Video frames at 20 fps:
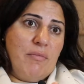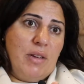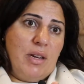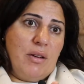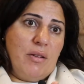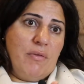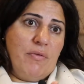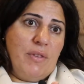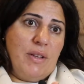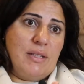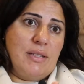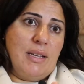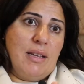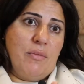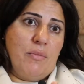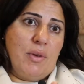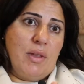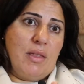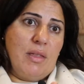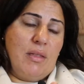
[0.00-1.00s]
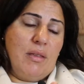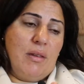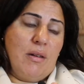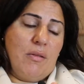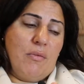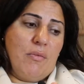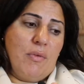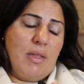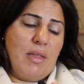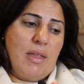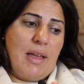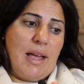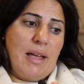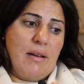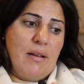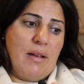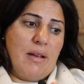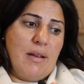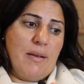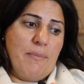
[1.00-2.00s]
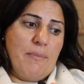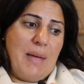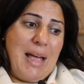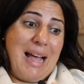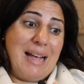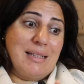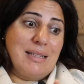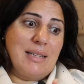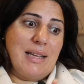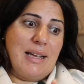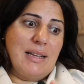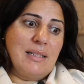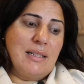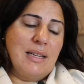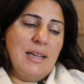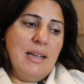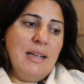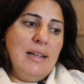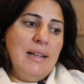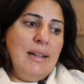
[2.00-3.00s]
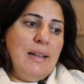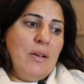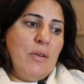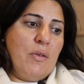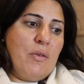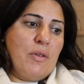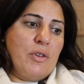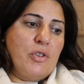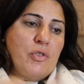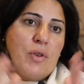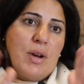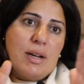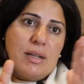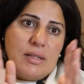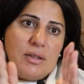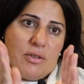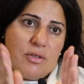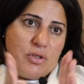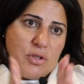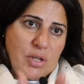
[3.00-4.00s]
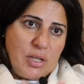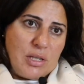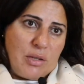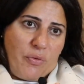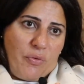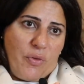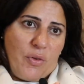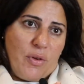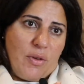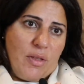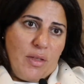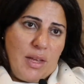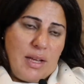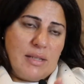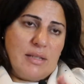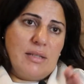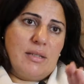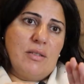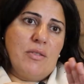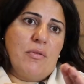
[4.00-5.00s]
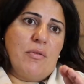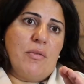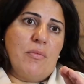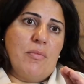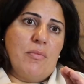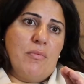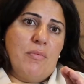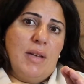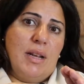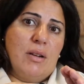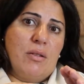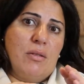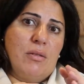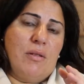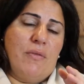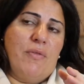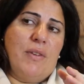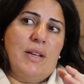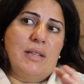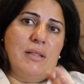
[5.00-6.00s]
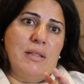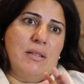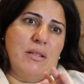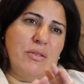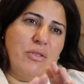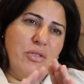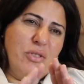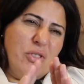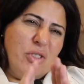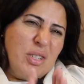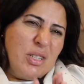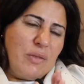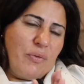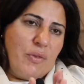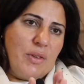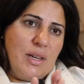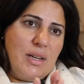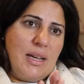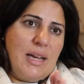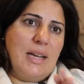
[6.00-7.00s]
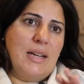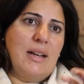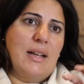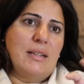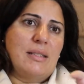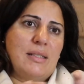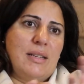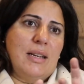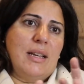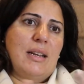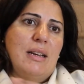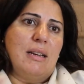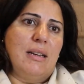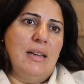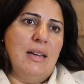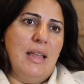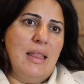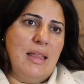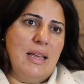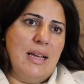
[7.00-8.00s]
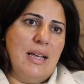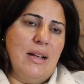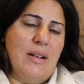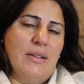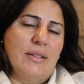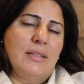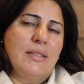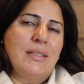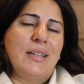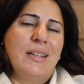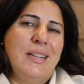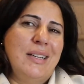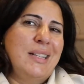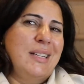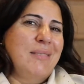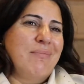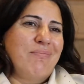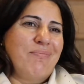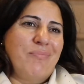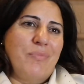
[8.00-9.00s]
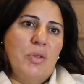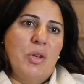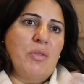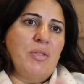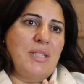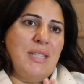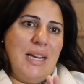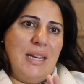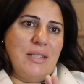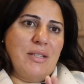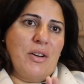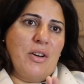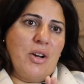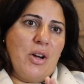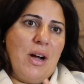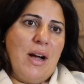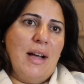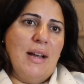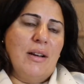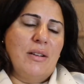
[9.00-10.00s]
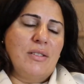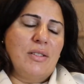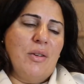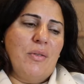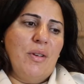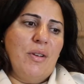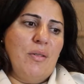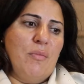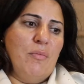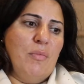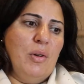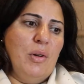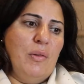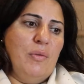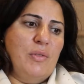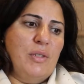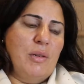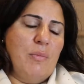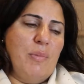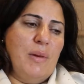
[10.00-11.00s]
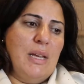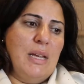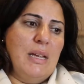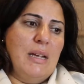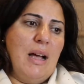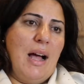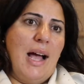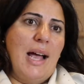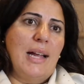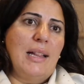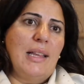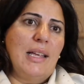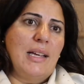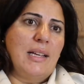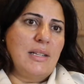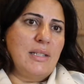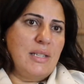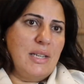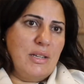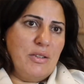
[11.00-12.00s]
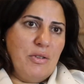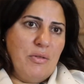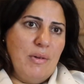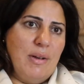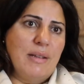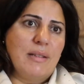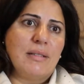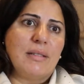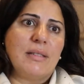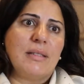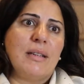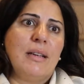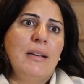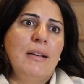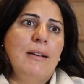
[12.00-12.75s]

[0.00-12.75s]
you know, visit with, you know, with that asset, or drugs are just for this, or medical devices are just for the diagnostic and nothing else. Those days are gone. So it'll move to being highly continuous,